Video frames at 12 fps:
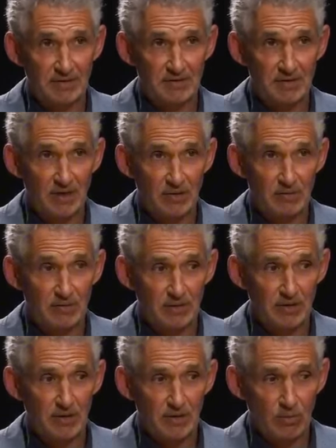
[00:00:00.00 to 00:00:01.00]
So
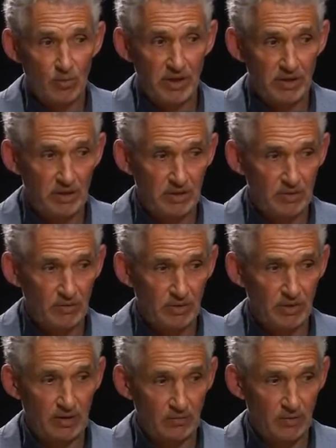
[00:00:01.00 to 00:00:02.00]
whether
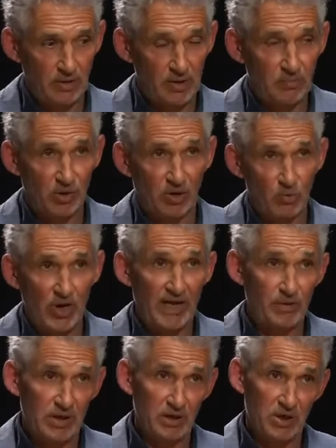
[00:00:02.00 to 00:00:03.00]
when you put on
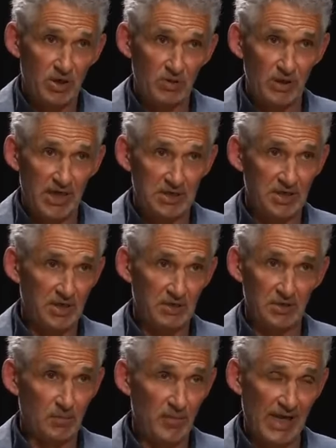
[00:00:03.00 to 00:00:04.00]
weight, whether you accumulate it
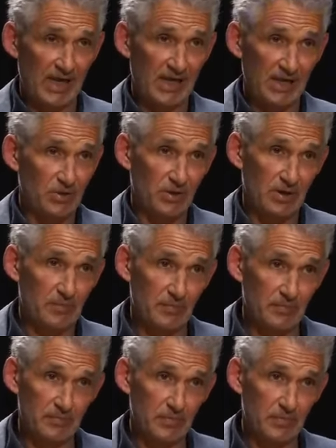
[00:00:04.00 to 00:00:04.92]
in your belly or your